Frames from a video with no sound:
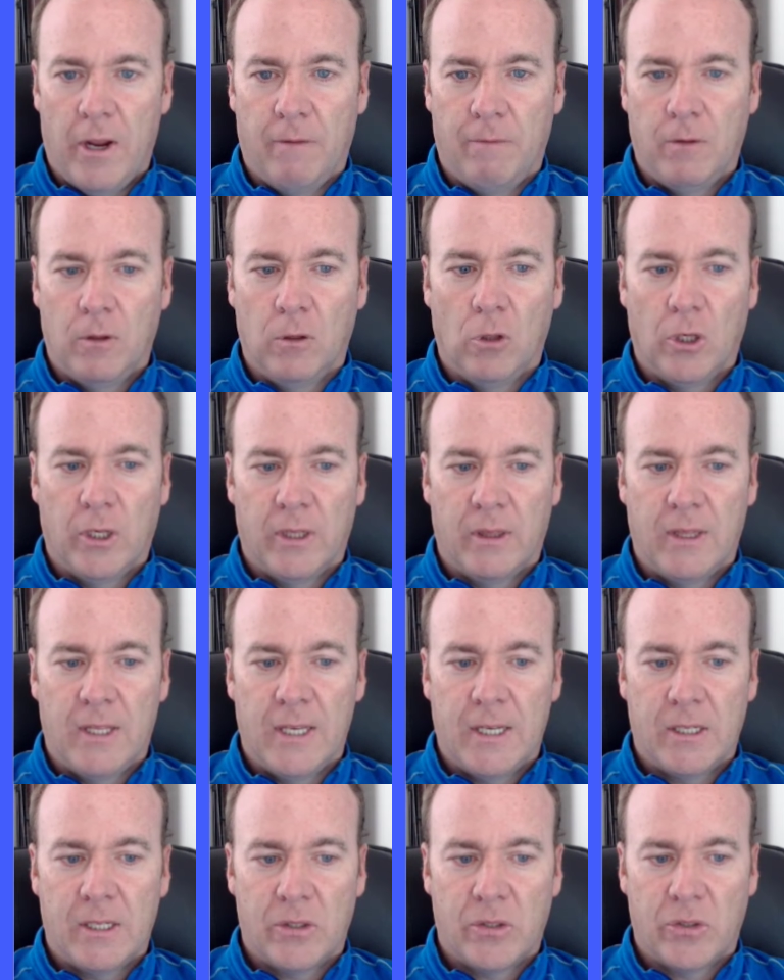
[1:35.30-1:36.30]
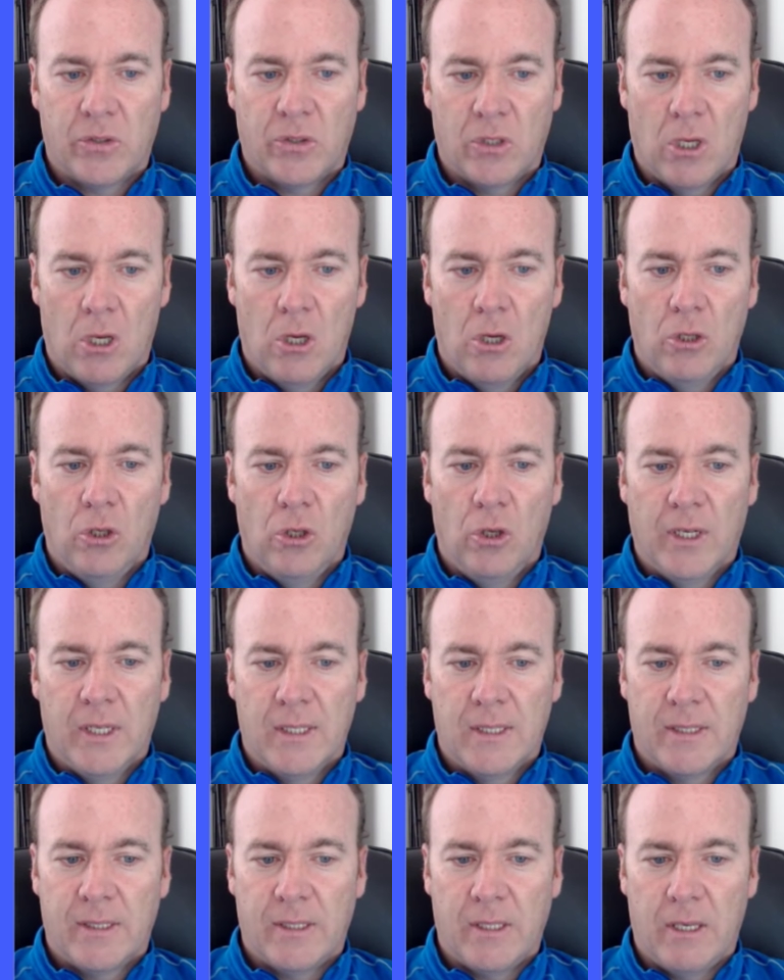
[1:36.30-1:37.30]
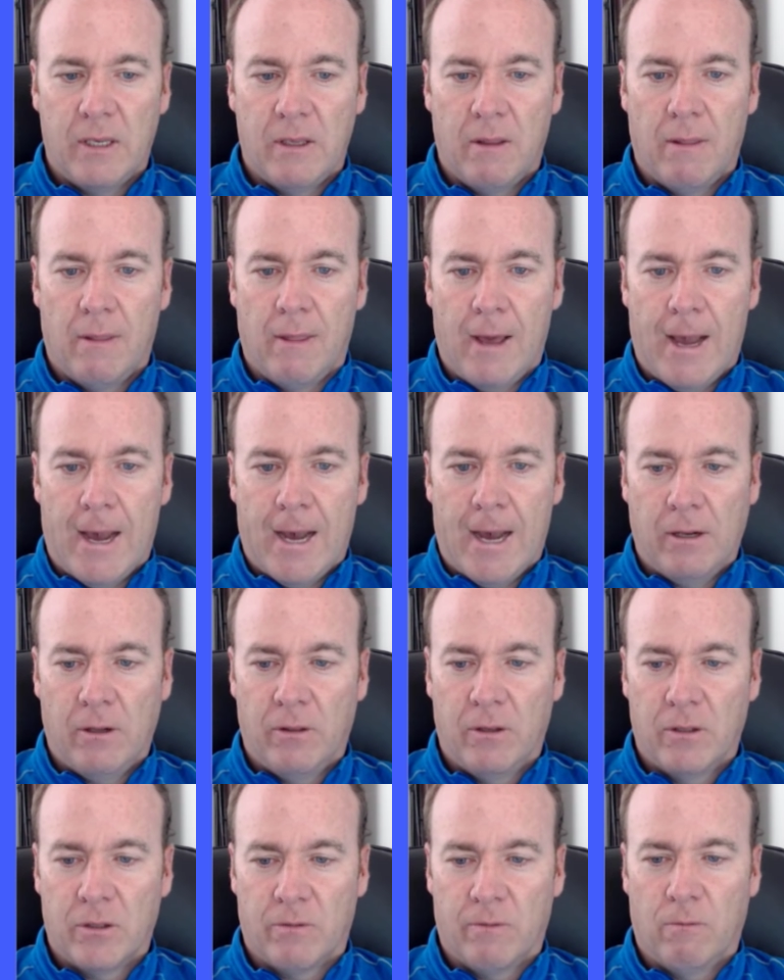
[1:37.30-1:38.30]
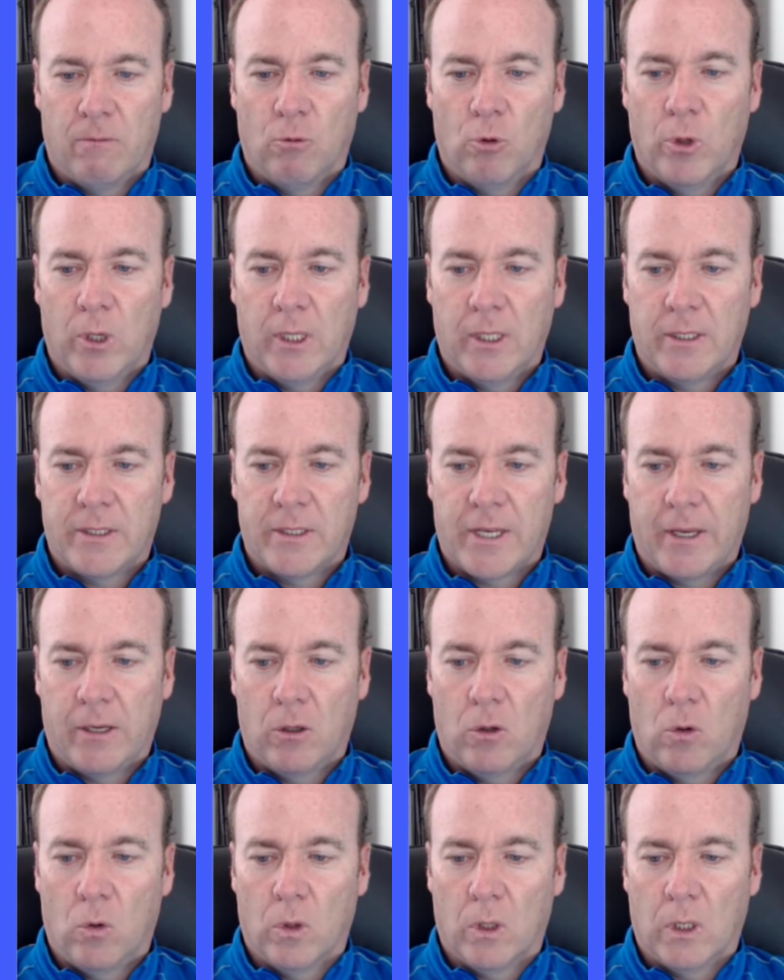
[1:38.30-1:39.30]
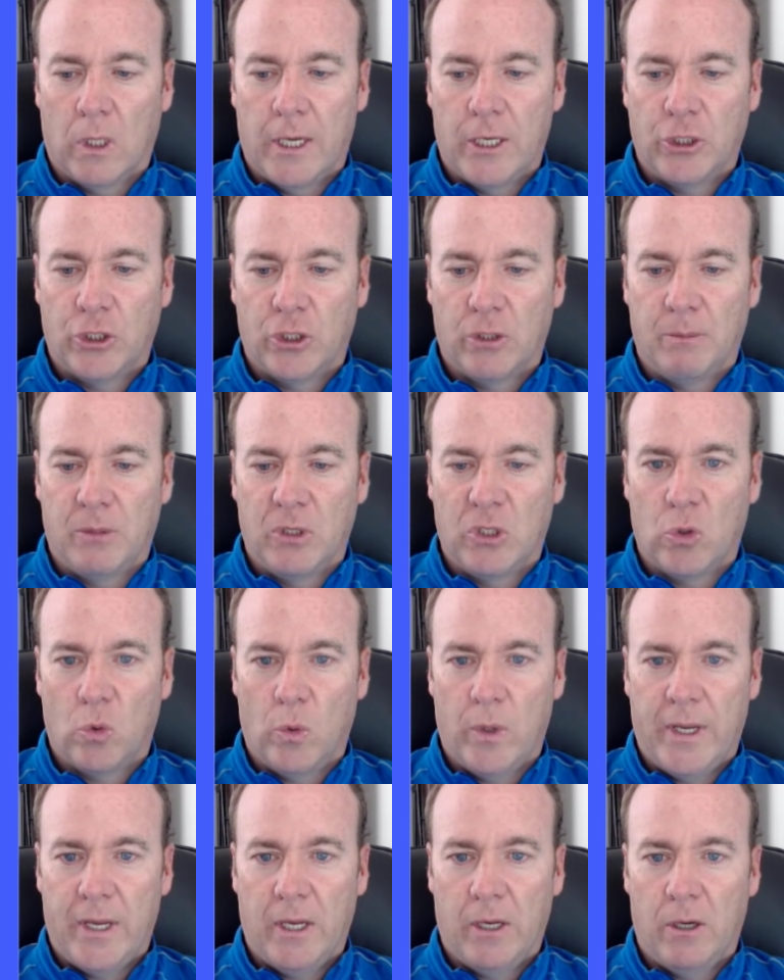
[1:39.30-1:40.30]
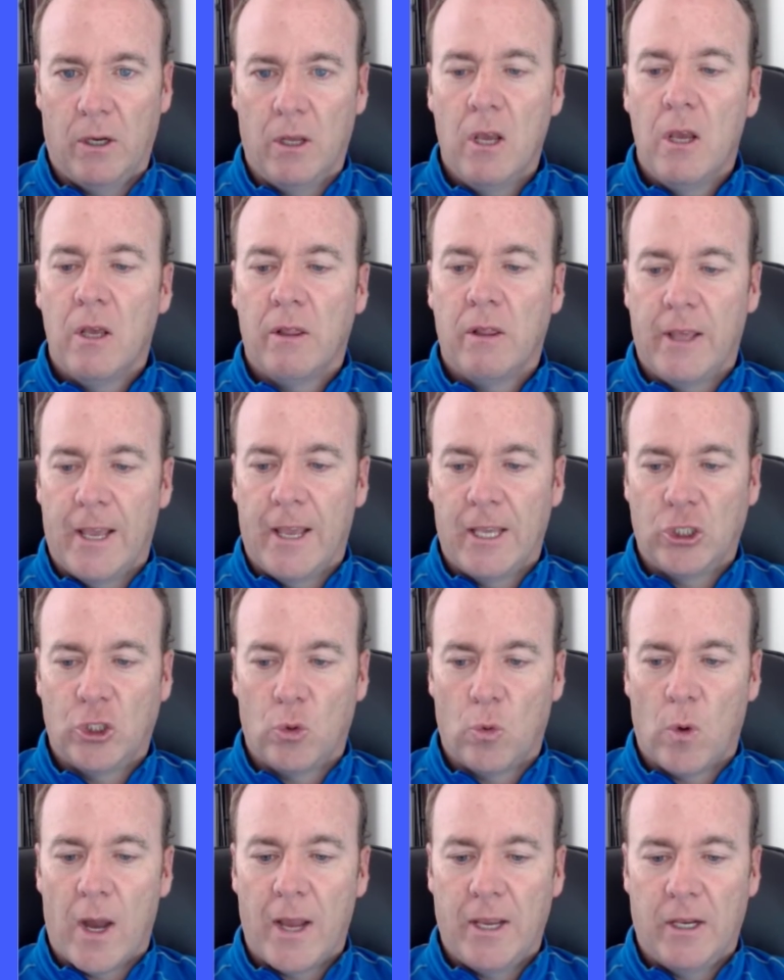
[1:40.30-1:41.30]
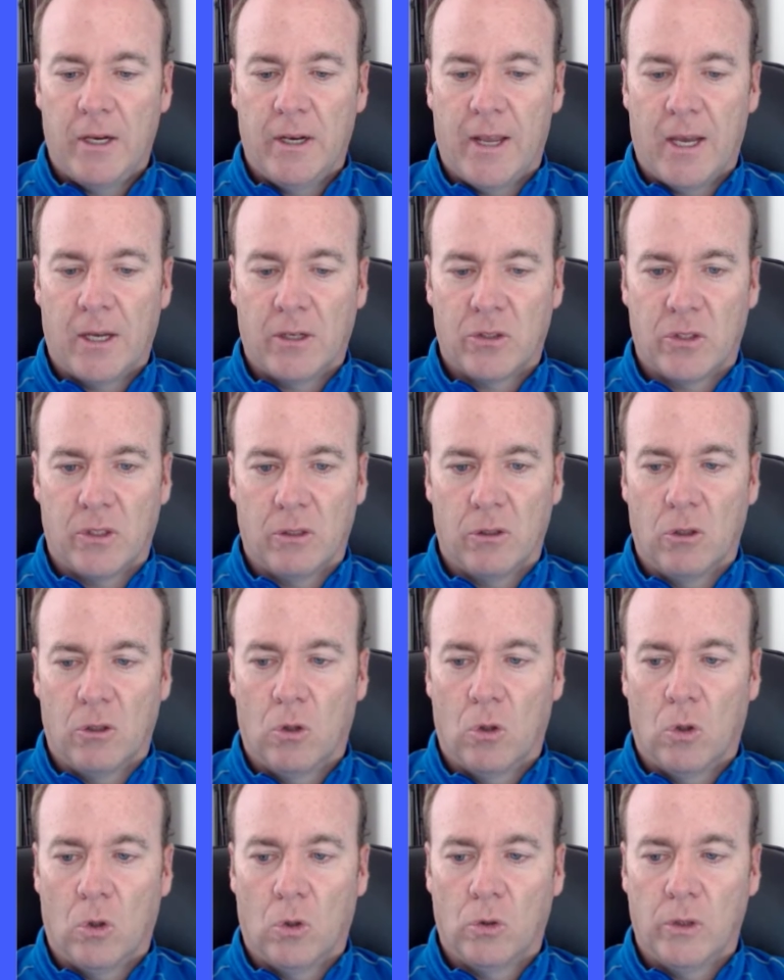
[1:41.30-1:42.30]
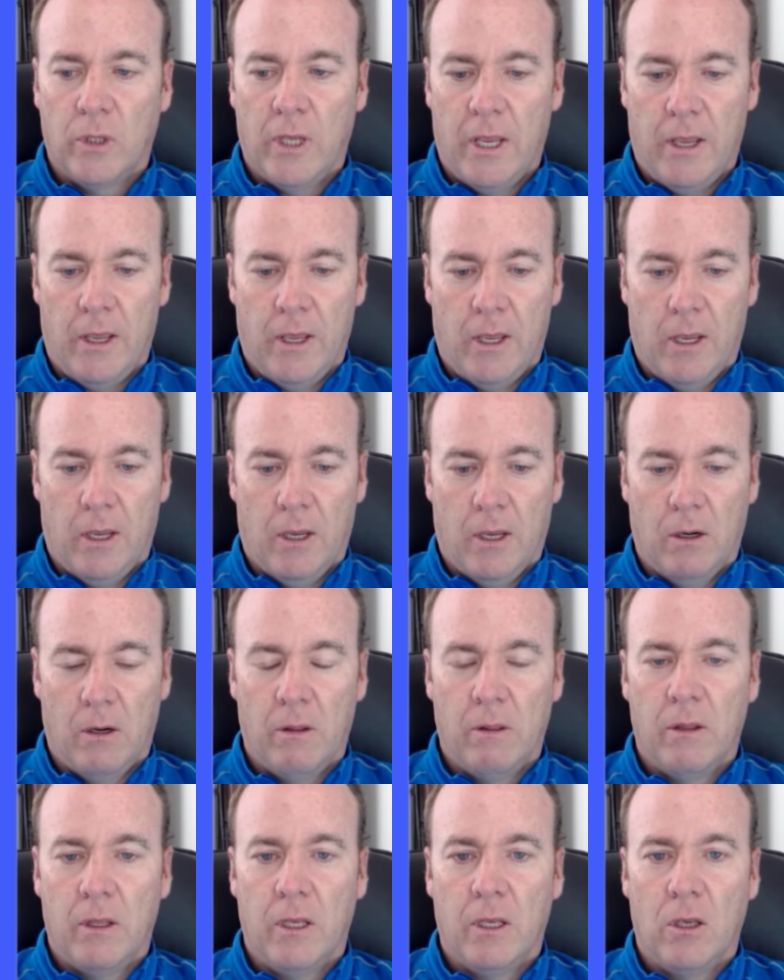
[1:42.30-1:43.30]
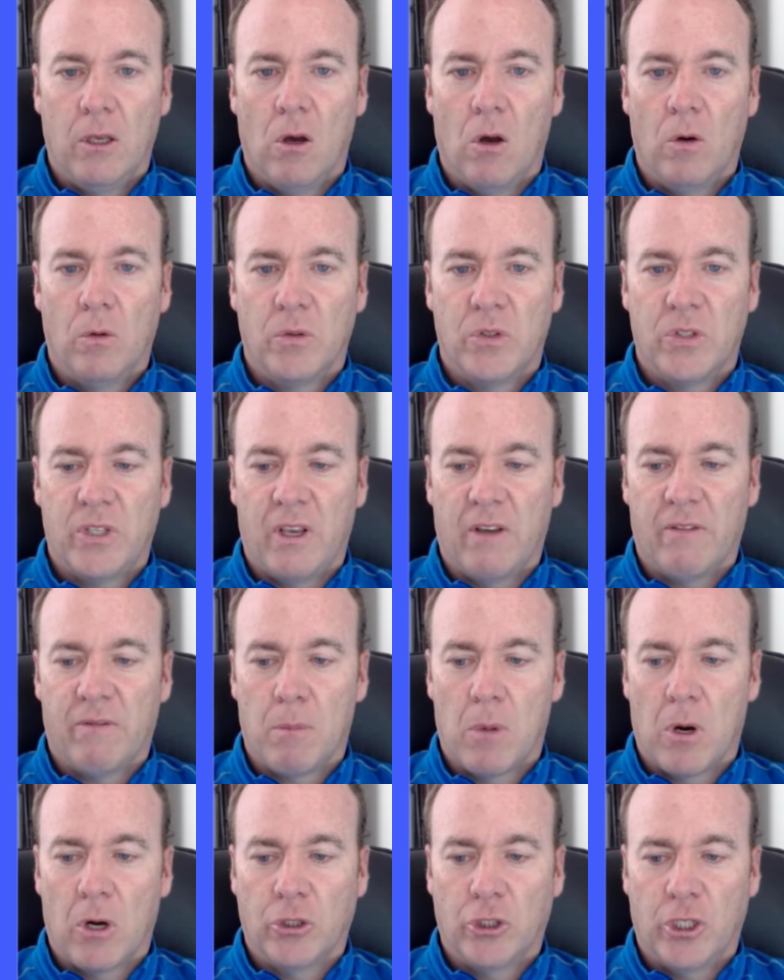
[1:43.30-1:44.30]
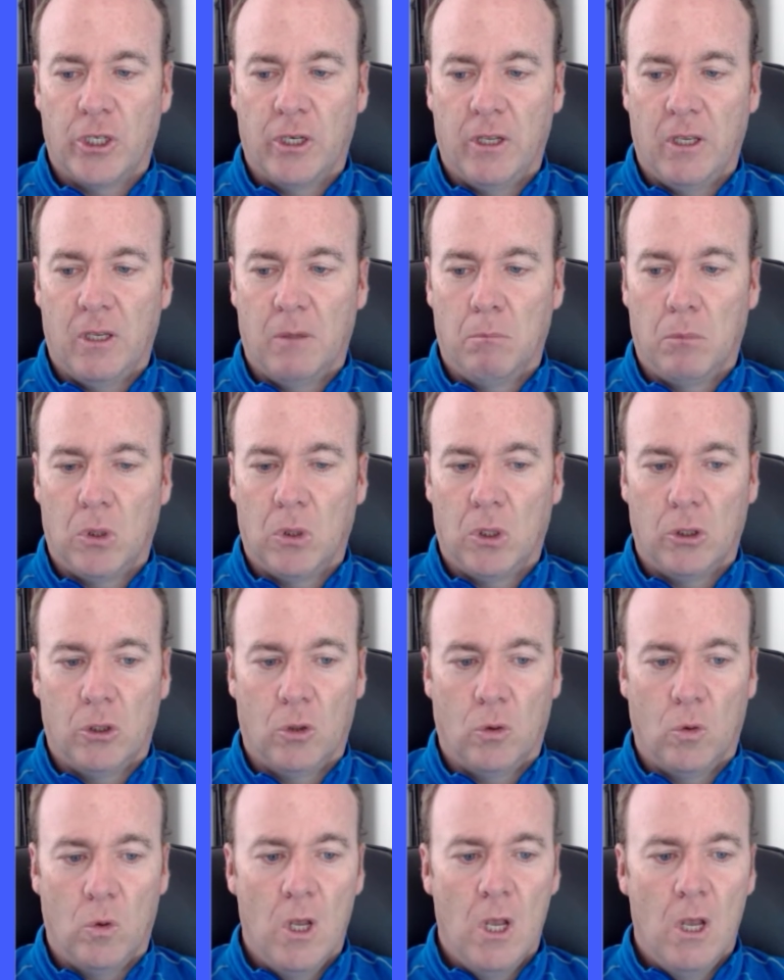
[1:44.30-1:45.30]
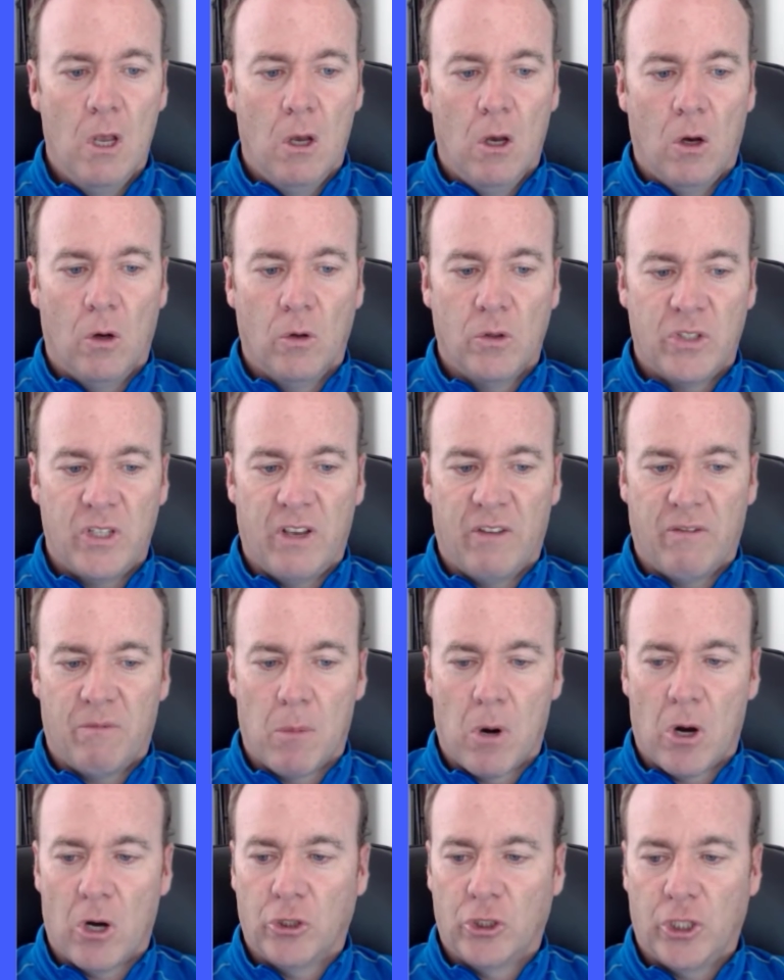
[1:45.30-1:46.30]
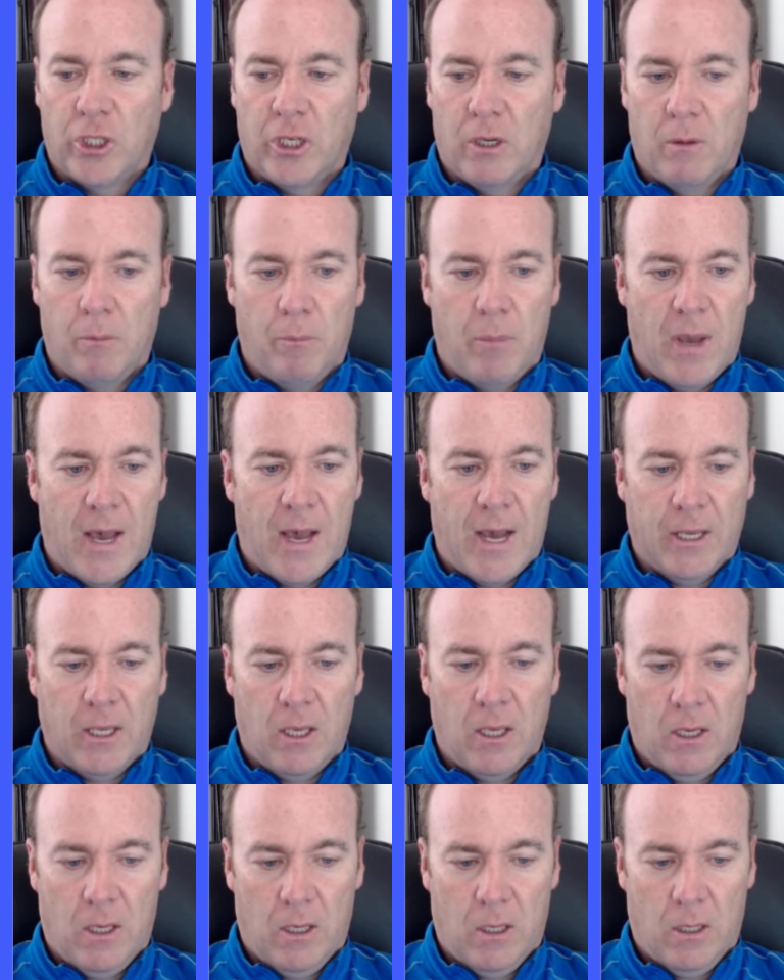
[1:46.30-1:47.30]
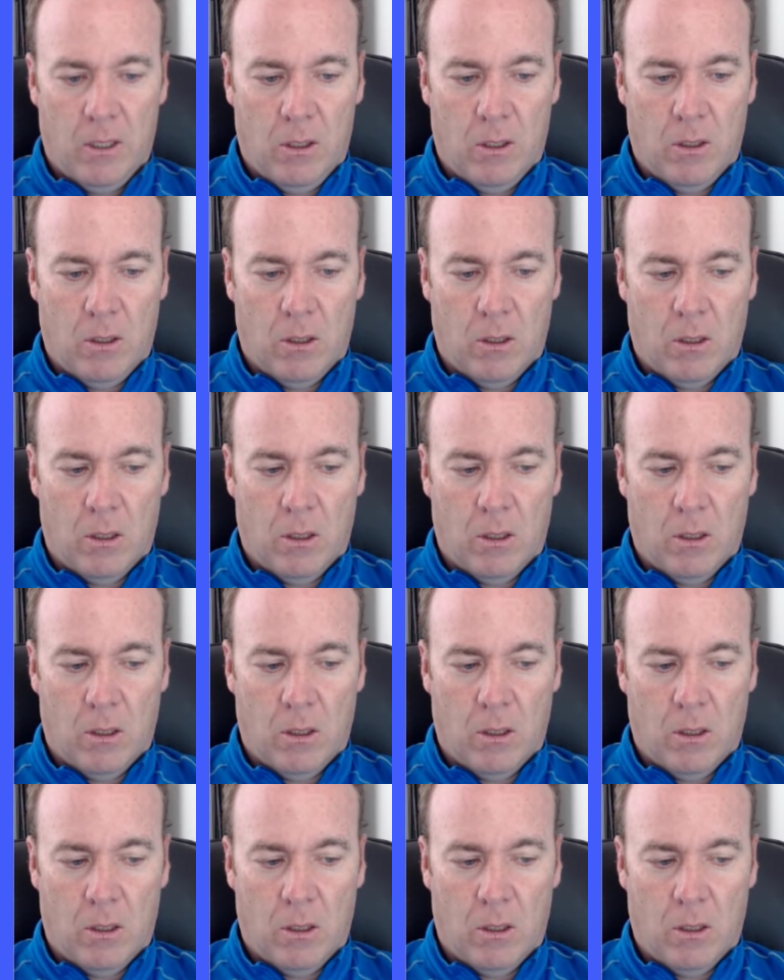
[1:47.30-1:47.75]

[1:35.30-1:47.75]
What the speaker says: if you look at this, you can see that there's a really tight correlation between the HUI index in gold and the OCF margin in blue. OCF margin back in